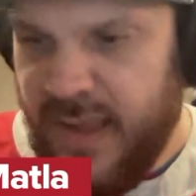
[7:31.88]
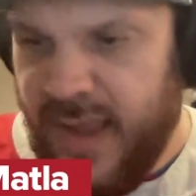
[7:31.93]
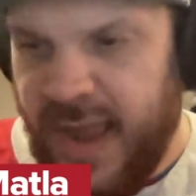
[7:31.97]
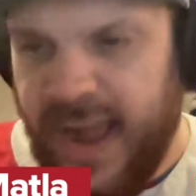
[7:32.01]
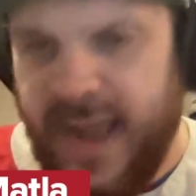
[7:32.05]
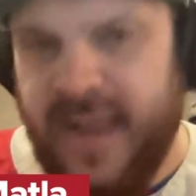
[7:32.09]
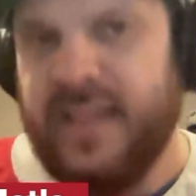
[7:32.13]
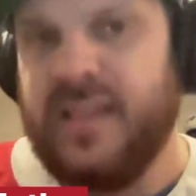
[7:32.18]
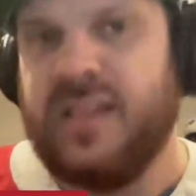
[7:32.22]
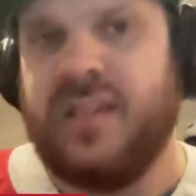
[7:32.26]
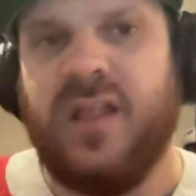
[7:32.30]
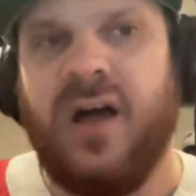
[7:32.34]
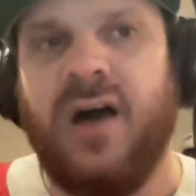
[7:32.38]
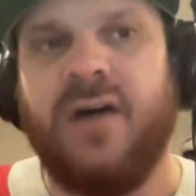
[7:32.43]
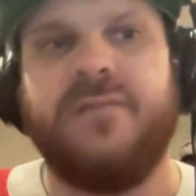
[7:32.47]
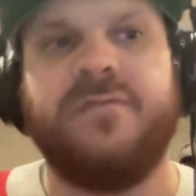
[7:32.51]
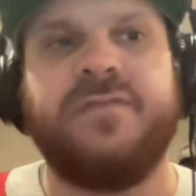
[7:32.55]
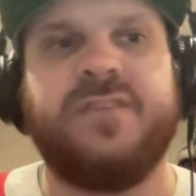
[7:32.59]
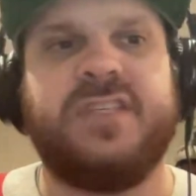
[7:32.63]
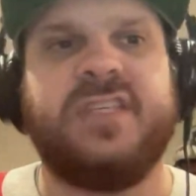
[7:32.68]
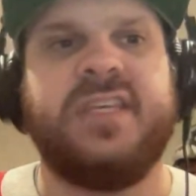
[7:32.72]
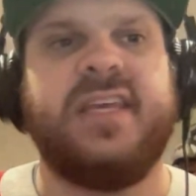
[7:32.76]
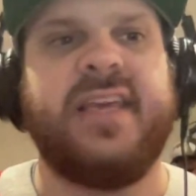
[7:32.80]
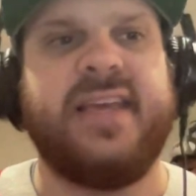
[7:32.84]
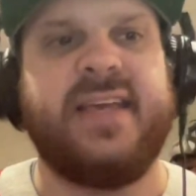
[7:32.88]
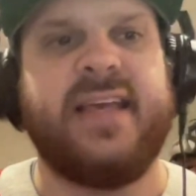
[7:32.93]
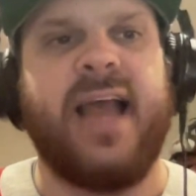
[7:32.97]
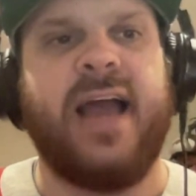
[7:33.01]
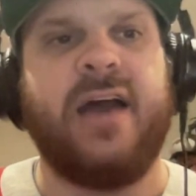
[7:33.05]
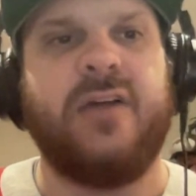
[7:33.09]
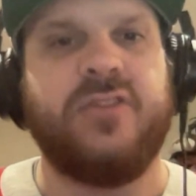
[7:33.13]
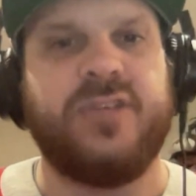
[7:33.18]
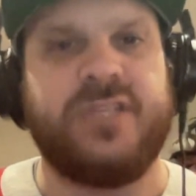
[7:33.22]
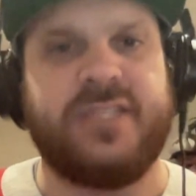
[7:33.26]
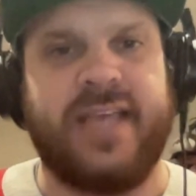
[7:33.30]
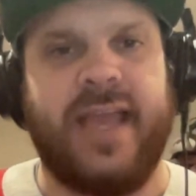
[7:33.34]
I love seeing
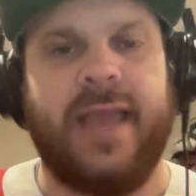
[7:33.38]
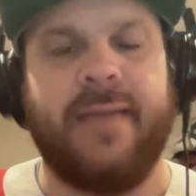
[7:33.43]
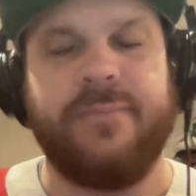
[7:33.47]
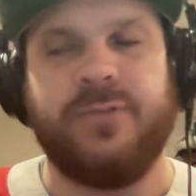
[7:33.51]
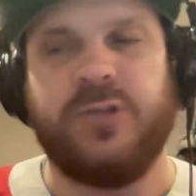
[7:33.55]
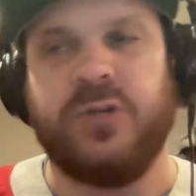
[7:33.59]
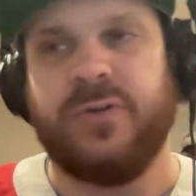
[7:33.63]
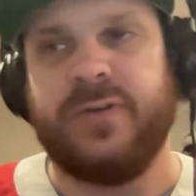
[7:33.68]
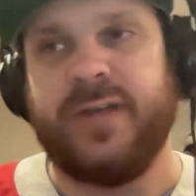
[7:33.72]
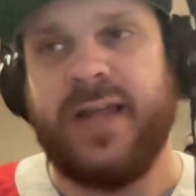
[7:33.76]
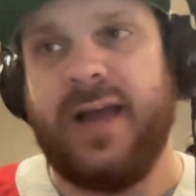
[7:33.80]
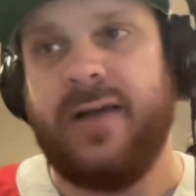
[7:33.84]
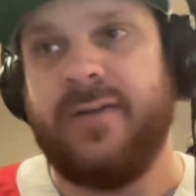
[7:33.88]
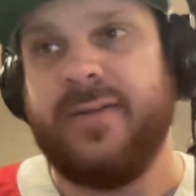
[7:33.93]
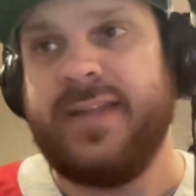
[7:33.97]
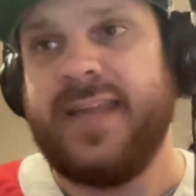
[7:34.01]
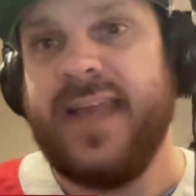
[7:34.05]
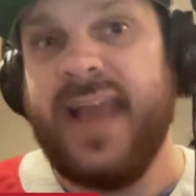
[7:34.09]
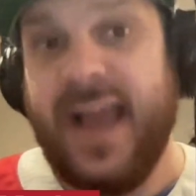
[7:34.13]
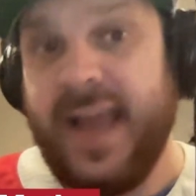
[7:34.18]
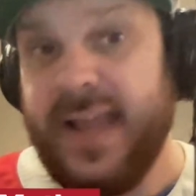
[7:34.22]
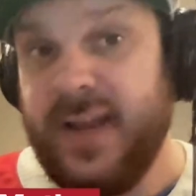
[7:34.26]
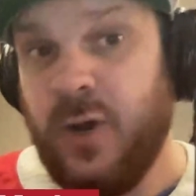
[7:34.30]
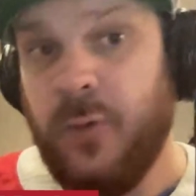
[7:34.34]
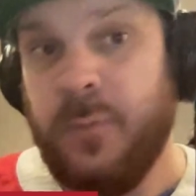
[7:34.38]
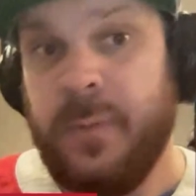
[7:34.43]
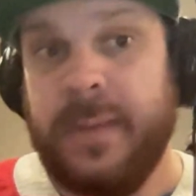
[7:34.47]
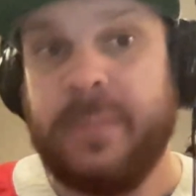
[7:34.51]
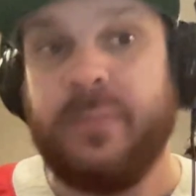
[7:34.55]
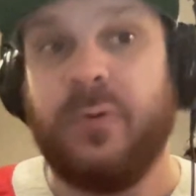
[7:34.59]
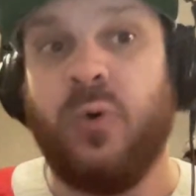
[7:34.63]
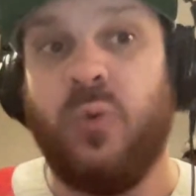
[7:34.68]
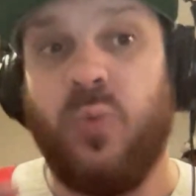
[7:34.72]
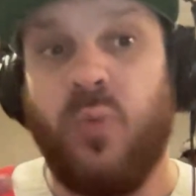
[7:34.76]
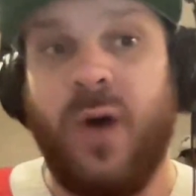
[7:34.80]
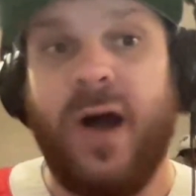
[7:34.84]
how this game turned out. Yeah, I know
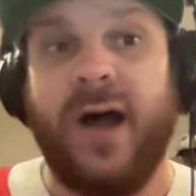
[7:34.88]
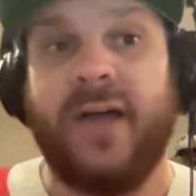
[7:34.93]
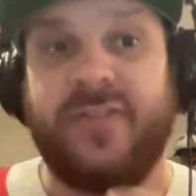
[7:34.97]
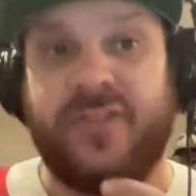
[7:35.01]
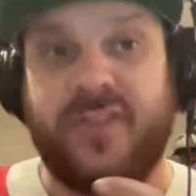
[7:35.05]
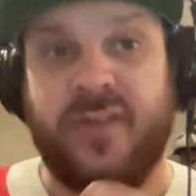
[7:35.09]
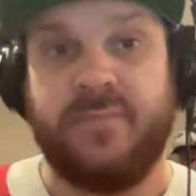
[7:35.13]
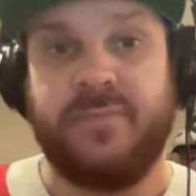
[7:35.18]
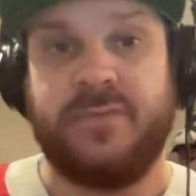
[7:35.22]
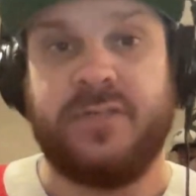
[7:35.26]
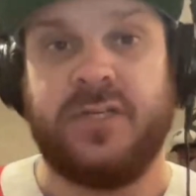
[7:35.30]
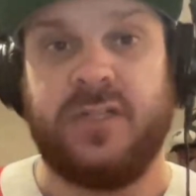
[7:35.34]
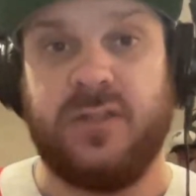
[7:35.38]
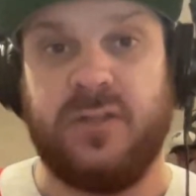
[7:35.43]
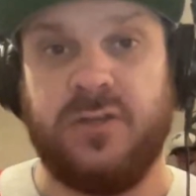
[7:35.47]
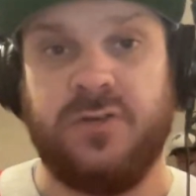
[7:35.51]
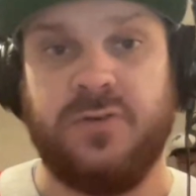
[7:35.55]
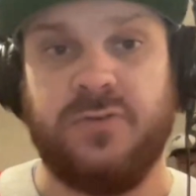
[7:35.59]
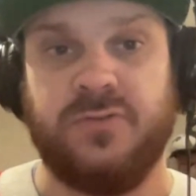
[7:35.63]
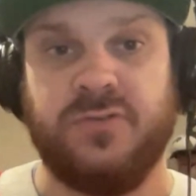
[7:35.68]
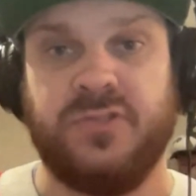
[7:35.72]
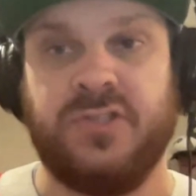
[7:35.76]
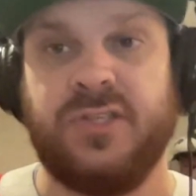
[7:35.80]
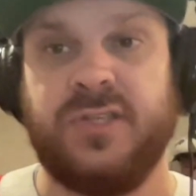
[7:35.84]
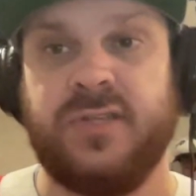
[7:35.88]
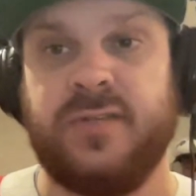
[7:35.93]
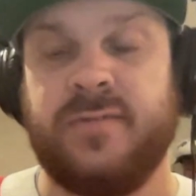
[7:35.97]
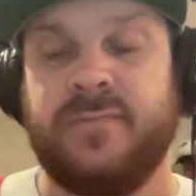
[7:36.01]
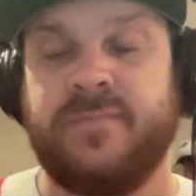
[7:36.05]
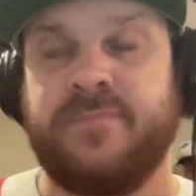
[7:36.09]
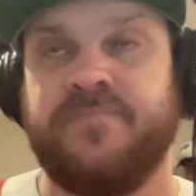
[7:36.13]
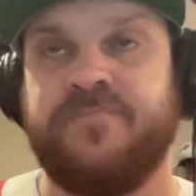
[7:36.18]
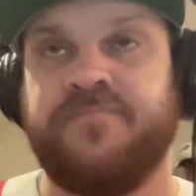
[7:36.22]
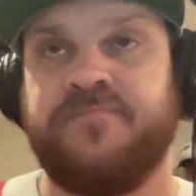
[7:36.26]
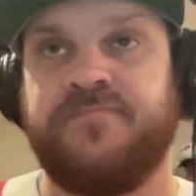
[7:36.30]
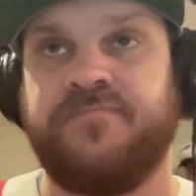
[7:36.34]
people want them to lose,
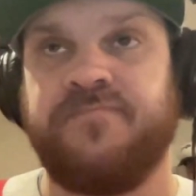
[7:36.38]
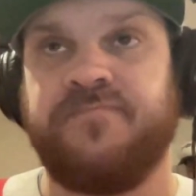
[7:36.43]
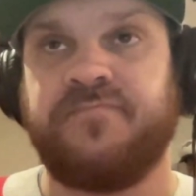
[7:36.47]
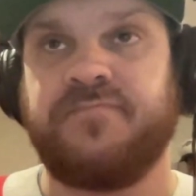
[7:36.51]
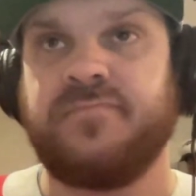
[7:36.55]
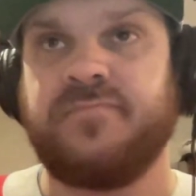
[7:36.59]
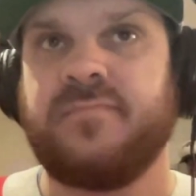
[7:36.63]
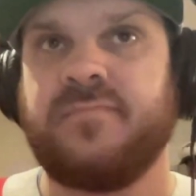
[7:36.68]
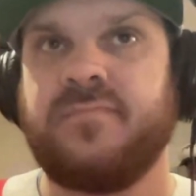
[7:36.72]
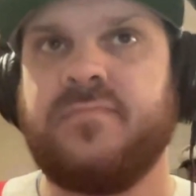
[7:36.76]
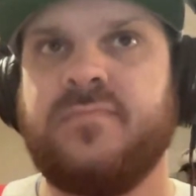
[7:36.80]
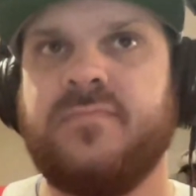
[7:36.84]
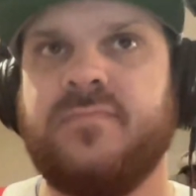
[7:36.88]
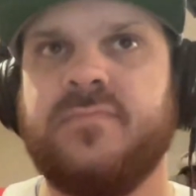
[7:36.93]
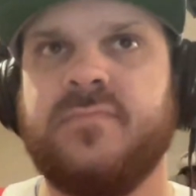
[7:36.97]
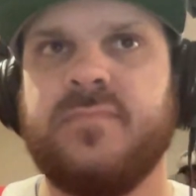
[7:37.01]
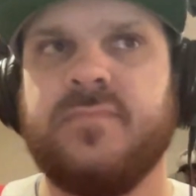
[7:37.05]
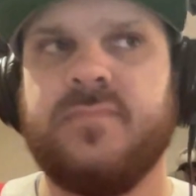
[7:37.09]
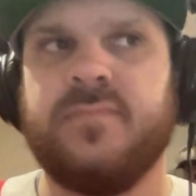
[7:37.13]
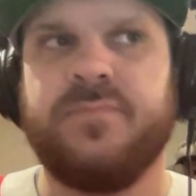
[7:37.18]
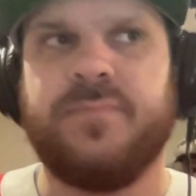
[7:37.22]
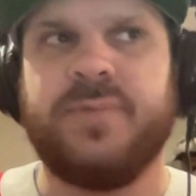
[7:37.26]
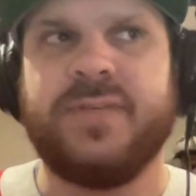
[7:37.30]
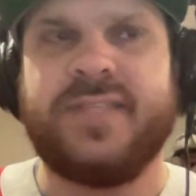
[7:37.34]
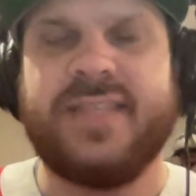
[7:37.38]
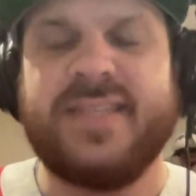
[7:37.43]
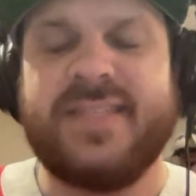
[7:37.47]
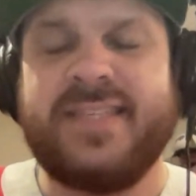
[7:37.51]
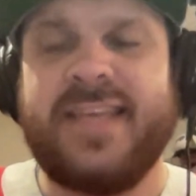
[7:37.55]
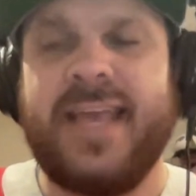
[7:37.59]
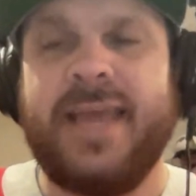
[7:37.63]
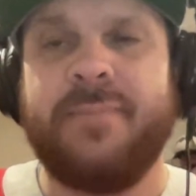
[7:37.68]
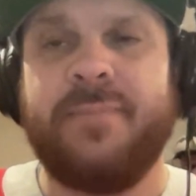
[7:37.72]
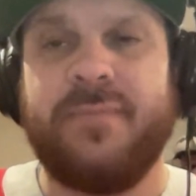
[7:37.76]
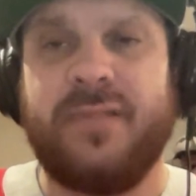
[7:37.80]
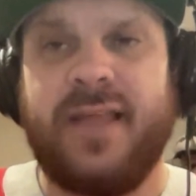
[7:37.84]
but this
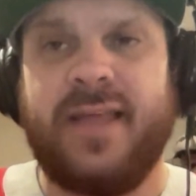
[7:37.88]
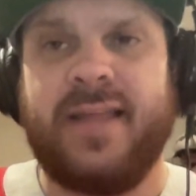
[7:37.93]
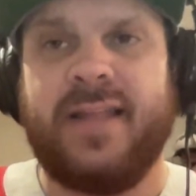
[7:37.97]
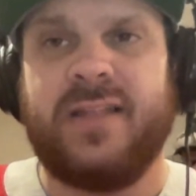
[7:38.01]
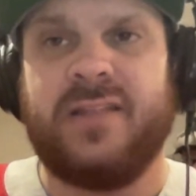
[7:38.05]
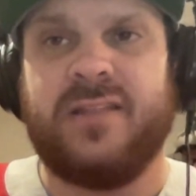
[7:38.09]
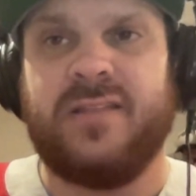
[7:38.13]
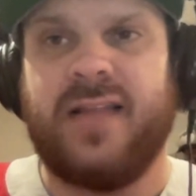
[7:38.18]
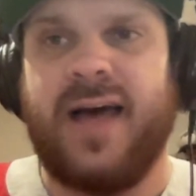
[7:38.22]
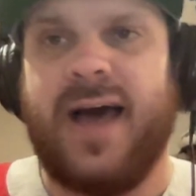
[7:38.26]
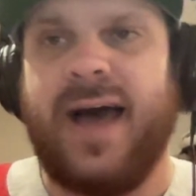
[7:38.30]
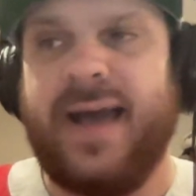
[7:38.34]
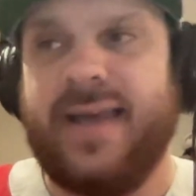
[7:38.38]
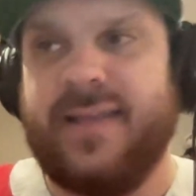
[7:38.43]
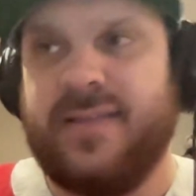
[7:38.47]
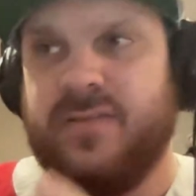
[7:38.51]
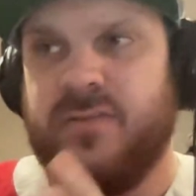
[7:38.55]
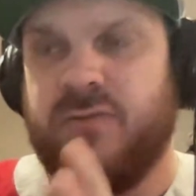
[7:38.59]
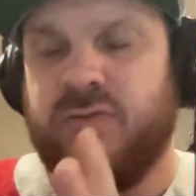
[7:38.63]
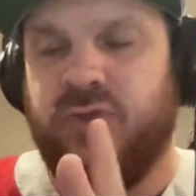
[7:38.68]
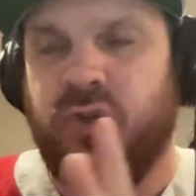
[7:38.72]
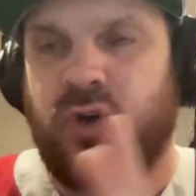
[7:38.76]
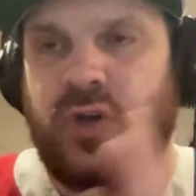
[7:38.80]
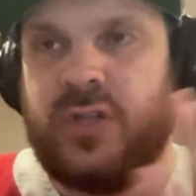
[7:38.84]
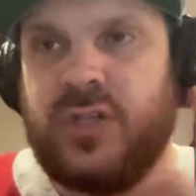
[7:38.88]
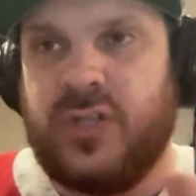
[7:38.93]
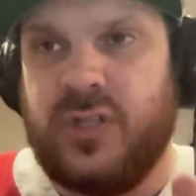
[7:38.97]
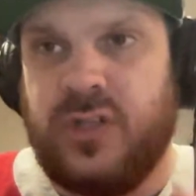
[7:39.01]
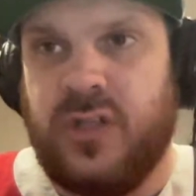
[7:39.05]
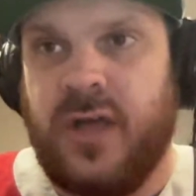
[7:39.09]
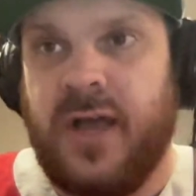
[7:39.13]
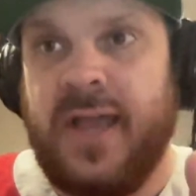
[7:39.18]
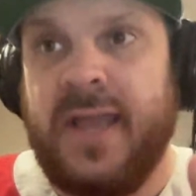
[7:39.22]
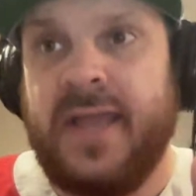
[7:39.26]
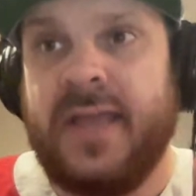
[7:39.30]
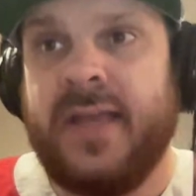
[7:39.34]
game looked
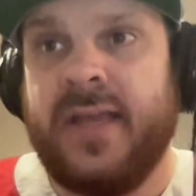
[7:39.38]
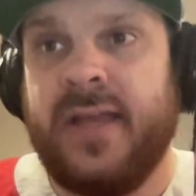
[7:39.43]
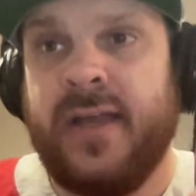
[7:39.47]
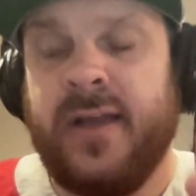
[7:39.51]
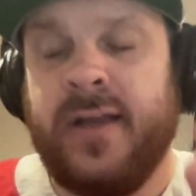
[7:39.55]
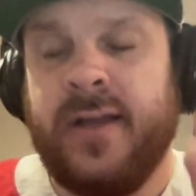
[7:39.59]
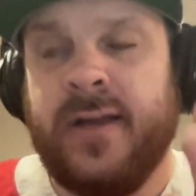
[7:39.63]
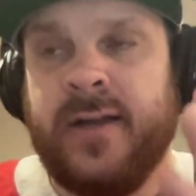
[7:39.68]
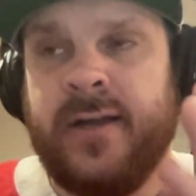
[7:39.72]
like